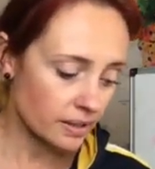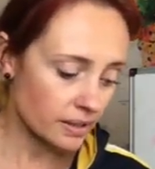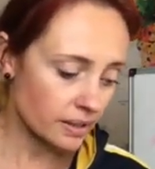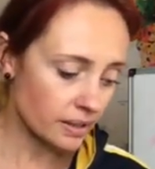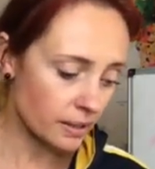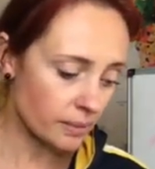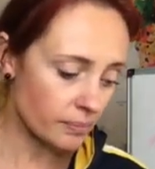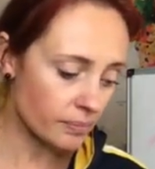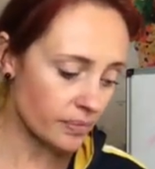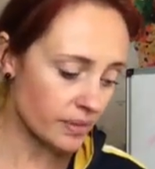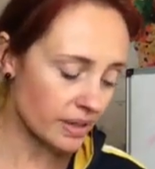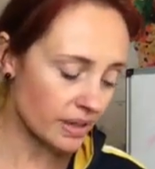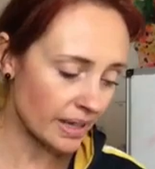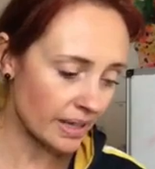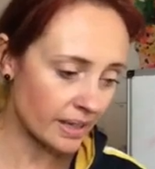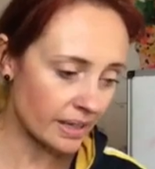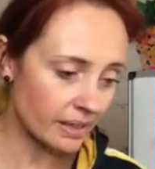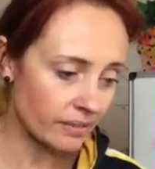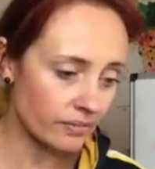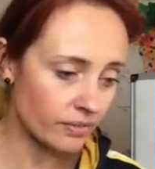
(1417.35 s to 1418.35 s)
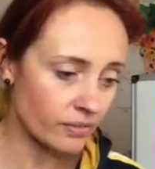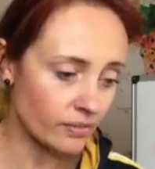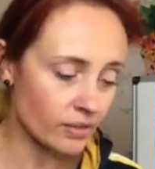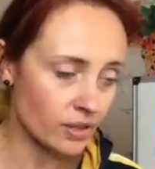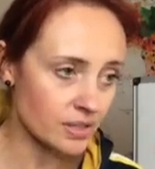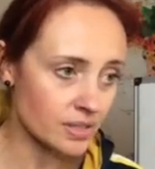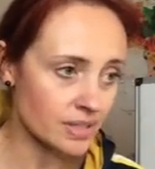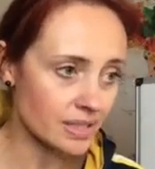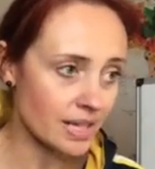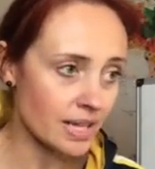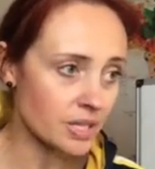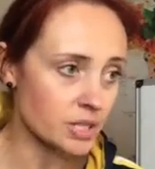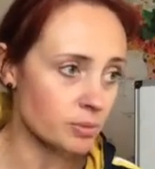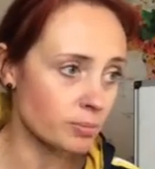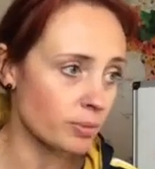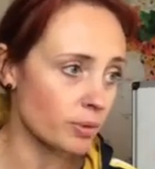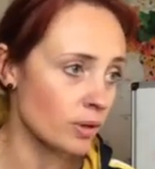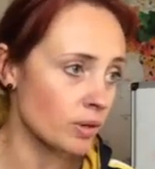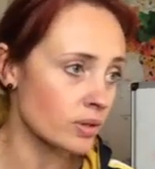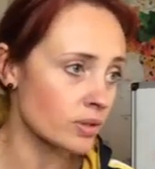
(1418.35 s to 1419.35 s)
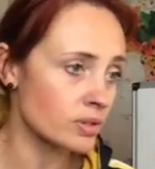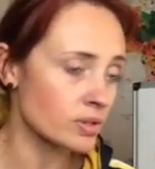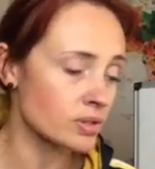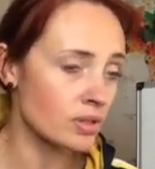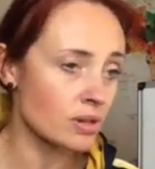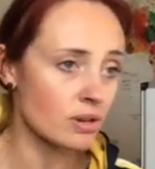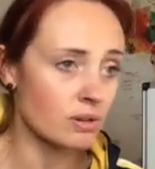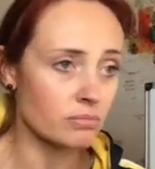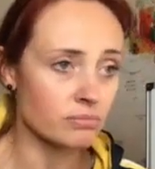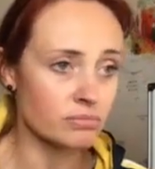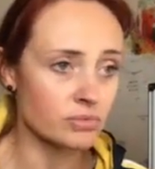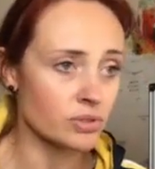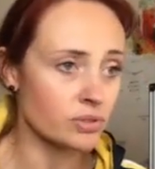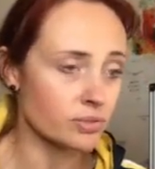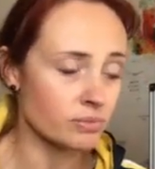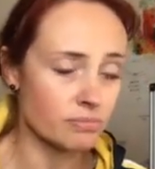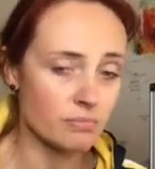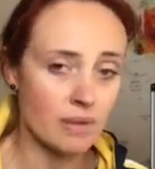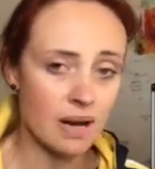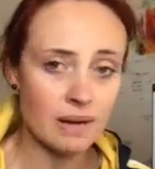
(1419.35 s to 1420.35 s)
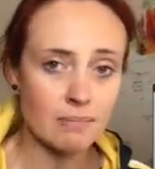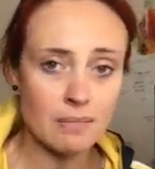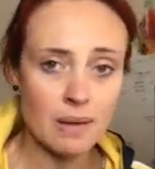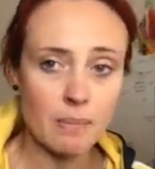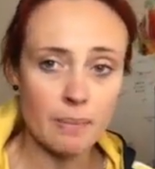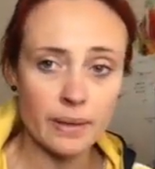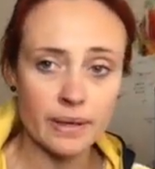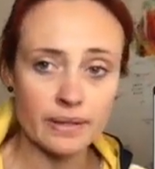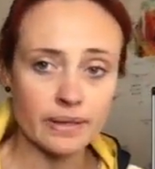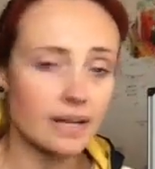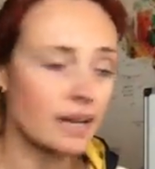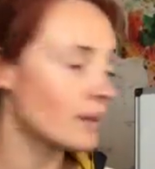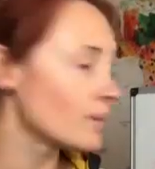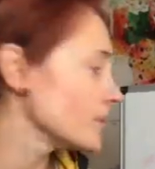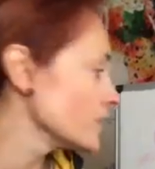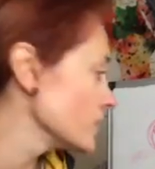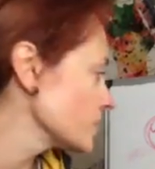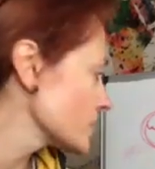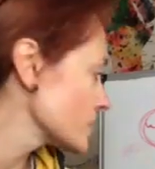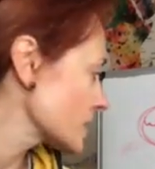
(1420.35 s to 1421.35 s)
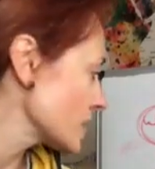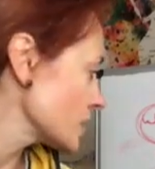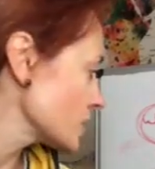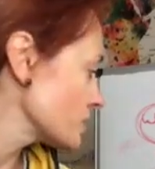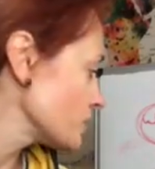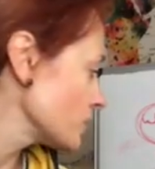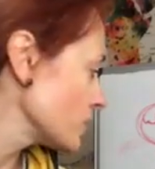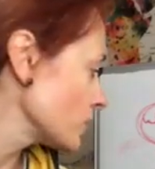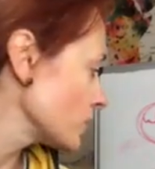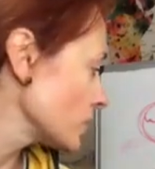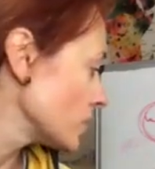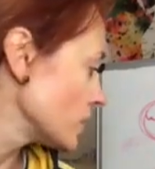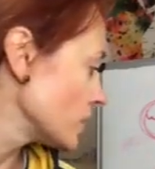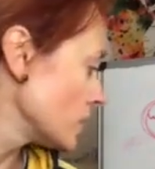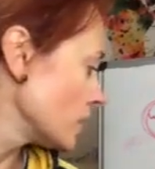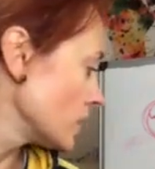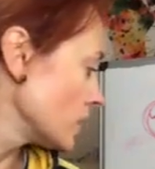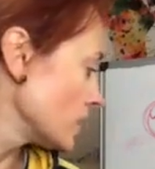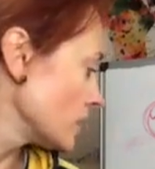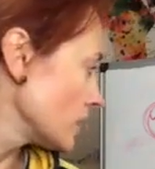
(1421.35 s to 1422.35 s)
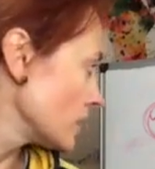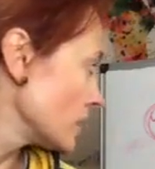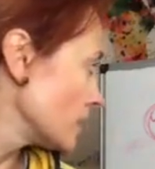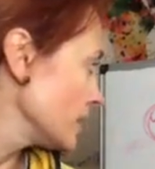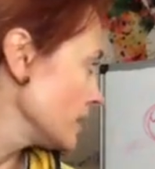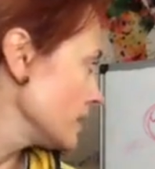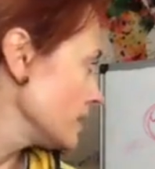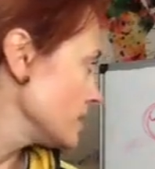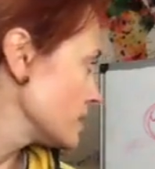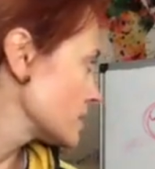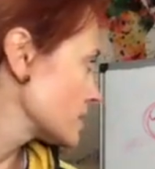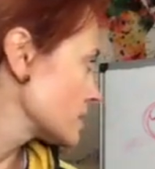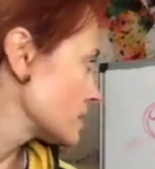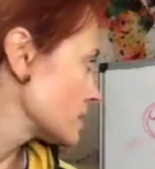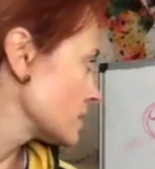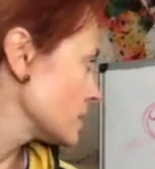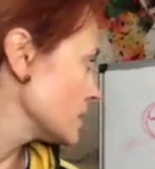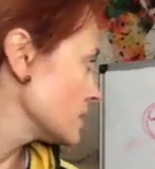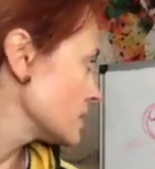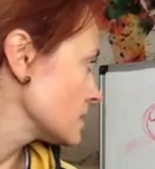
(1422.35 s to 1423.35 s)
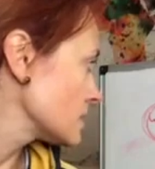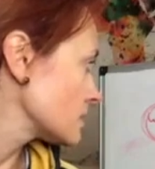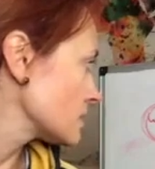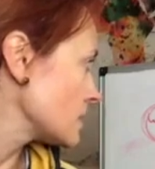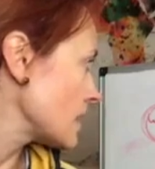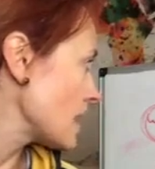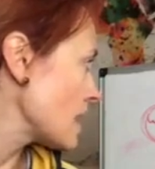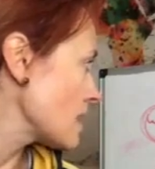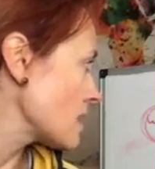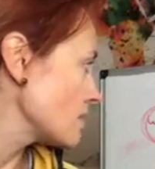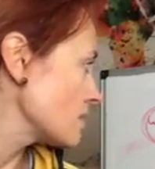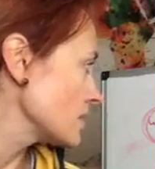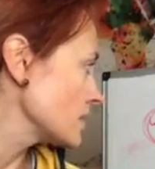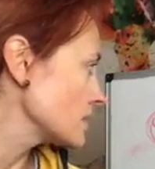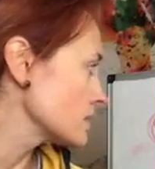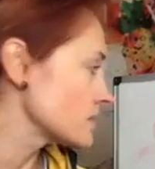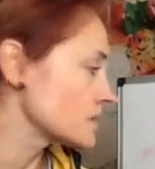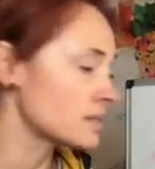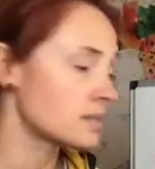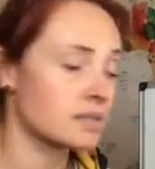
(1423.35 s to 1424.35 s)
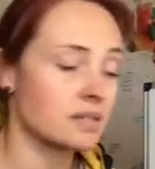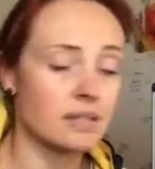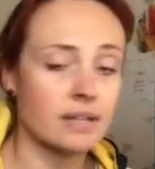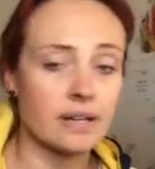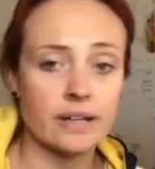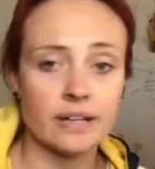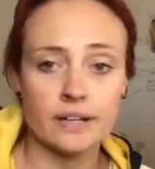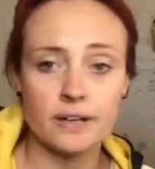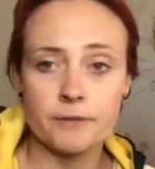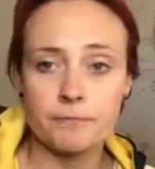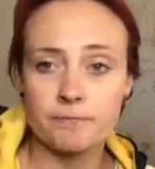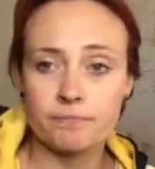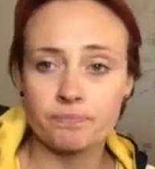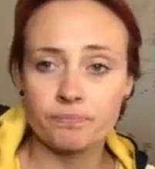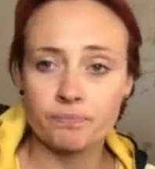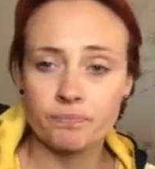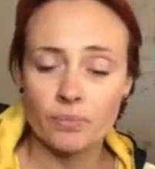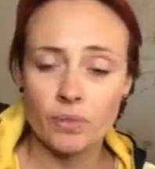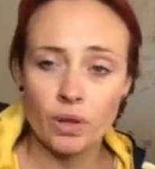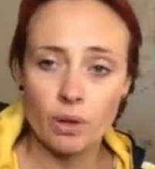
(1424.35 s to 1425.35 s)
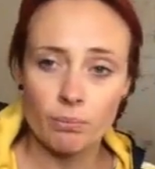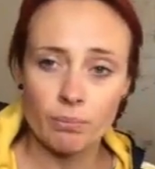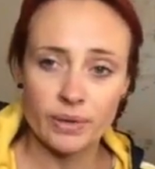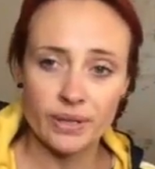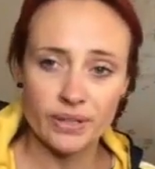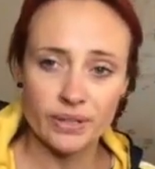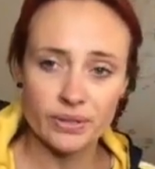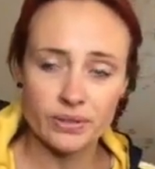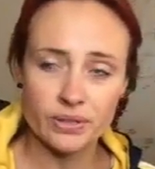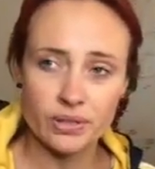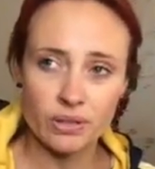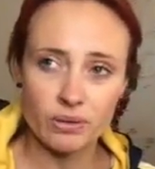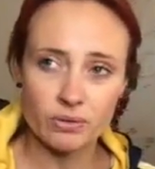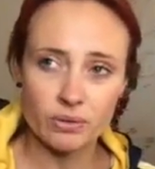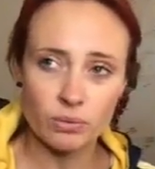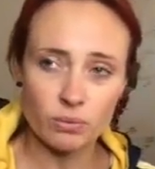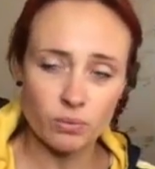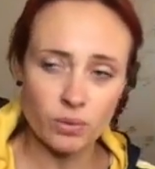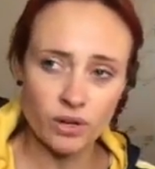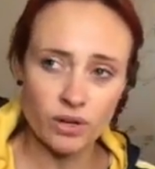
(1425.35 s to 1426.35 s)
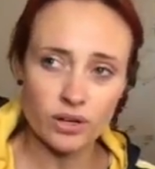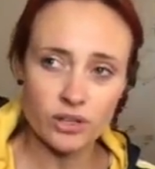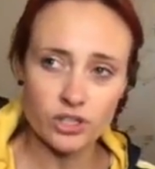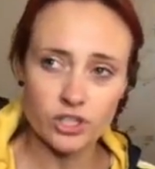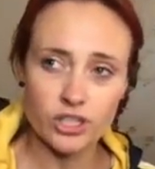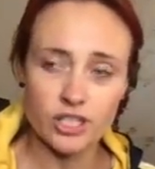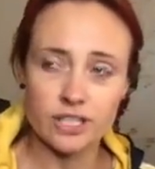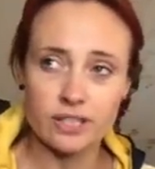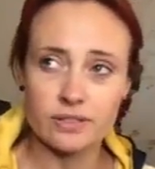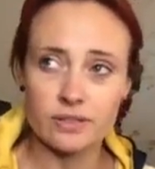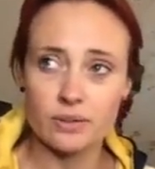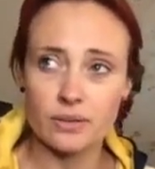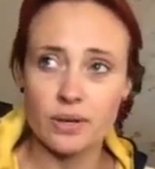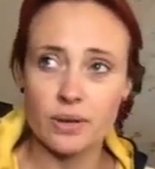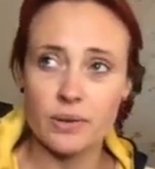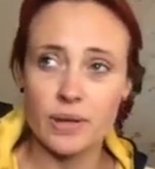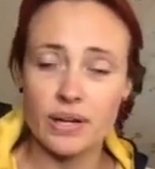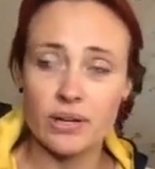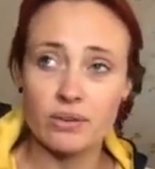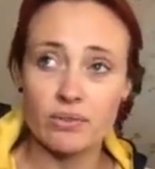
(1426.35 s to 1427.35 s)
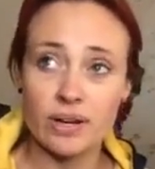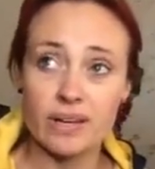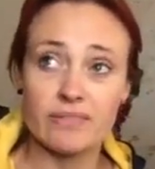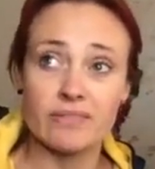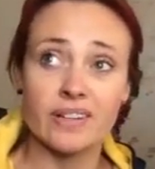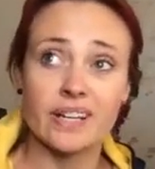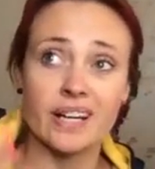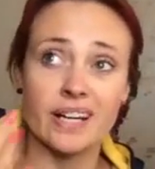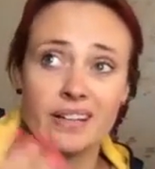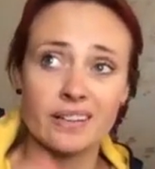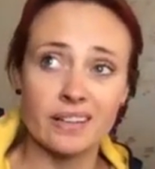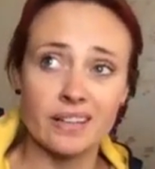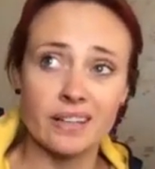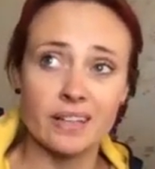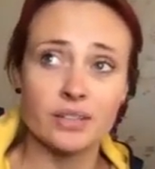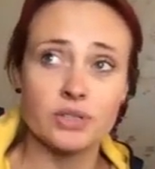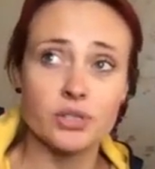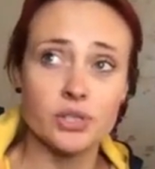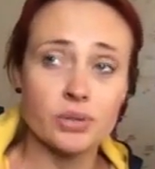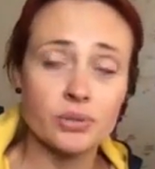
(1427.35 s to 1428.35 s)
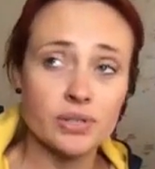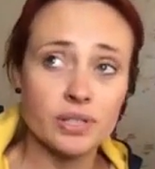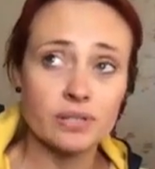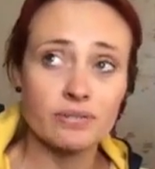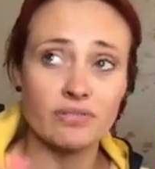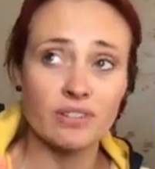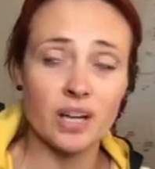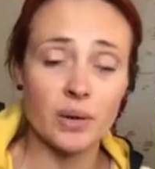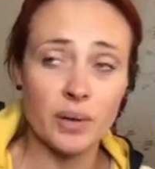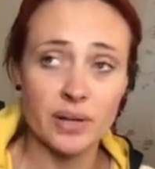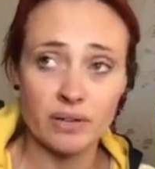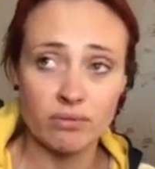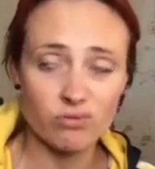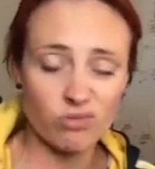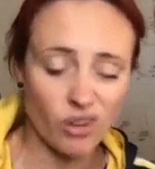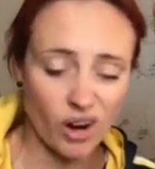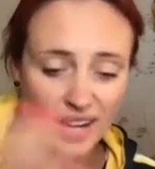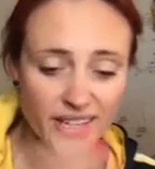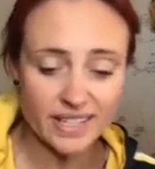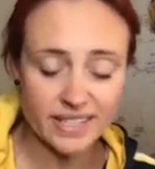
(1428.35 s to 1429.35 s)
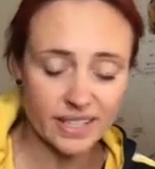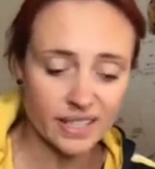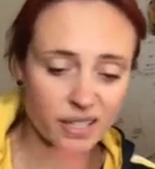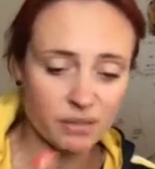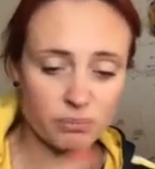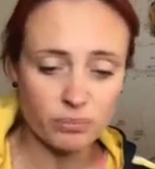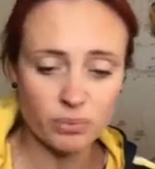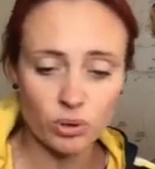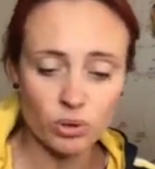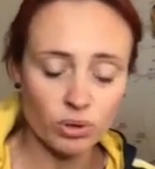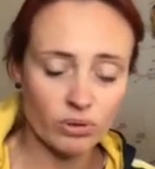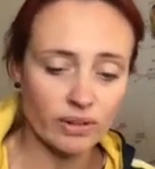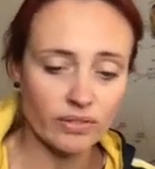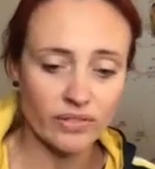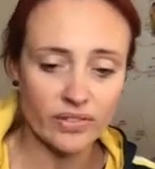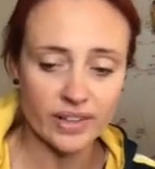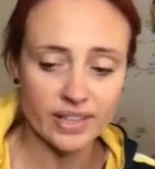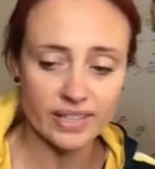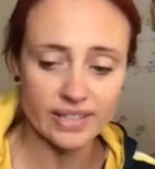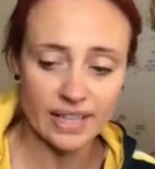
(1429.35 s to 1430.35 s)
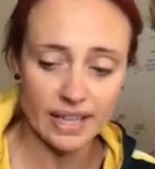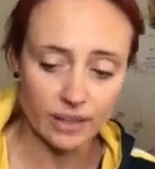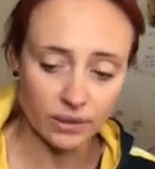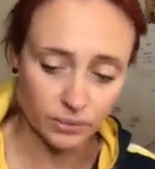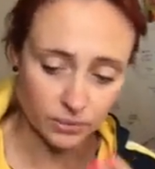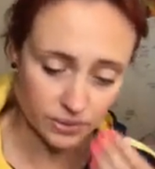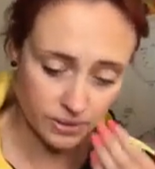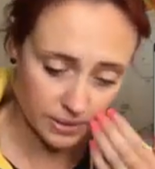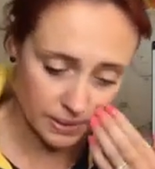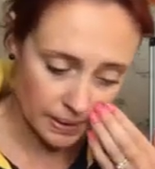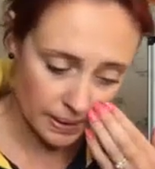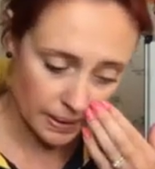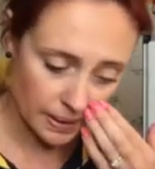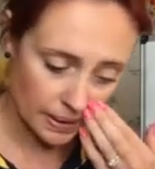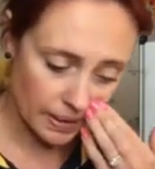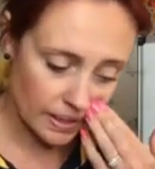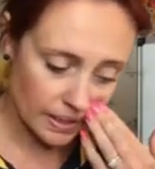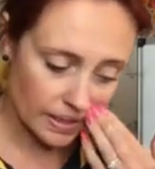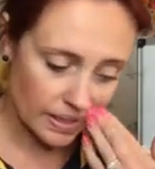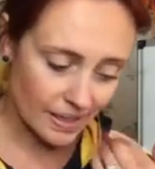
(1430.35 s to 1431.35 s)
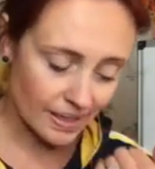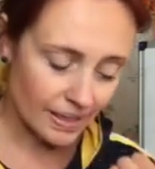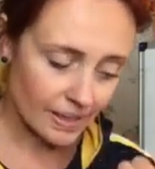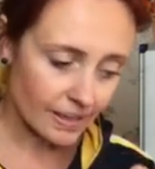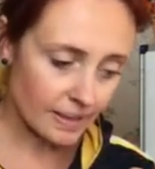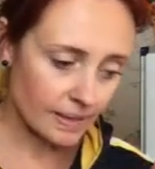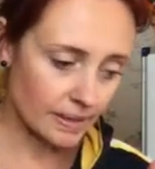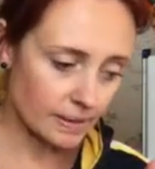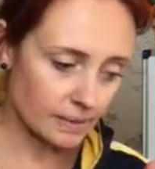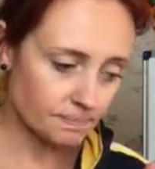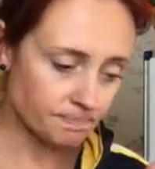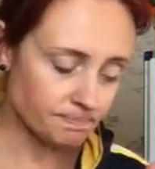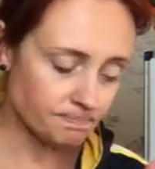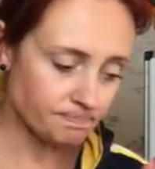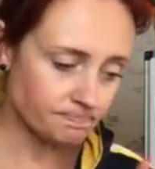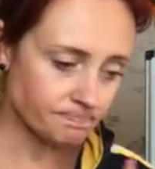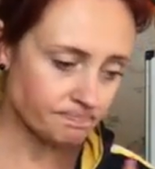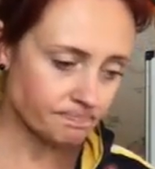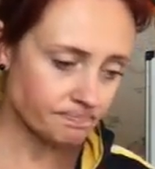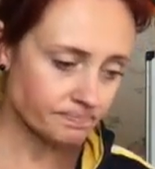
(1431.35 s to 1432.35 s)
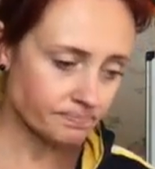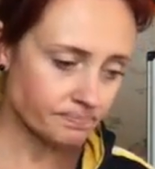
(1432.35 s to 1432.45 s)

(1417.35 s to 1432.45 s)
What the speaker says: Like if you've got a sketchbook, start just mind mapping now in your sketchbook these areas, because the worksheets, although they're great for getting the juices flowing and writing and pouring things out, the